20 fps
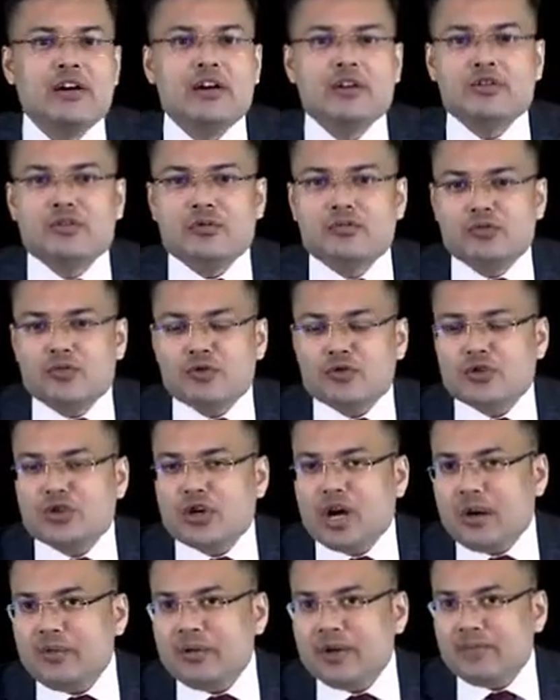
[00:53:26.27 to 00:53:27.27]
So most
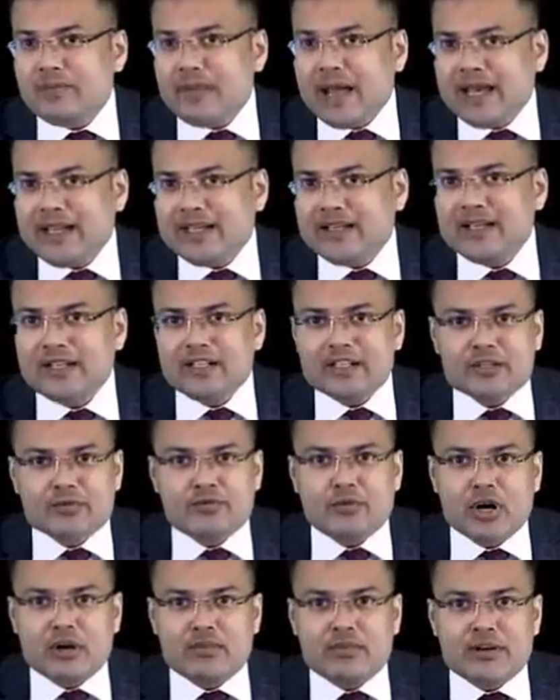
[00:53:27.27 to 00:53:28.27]
common malignant
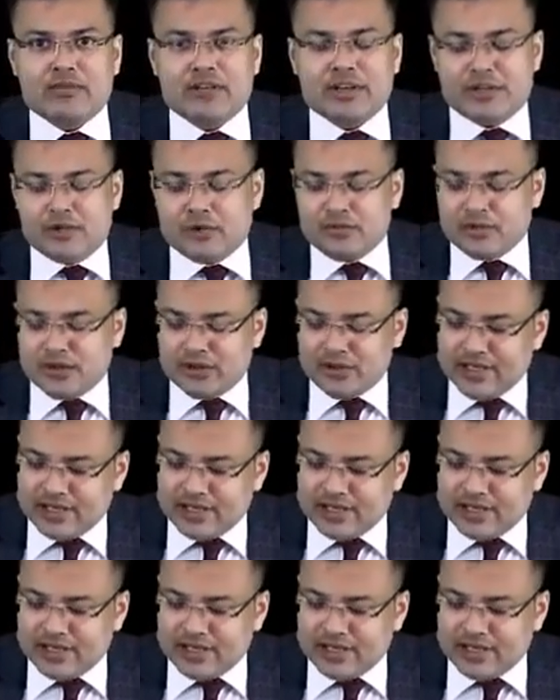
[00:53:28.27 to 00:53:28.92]
small bowel tumor,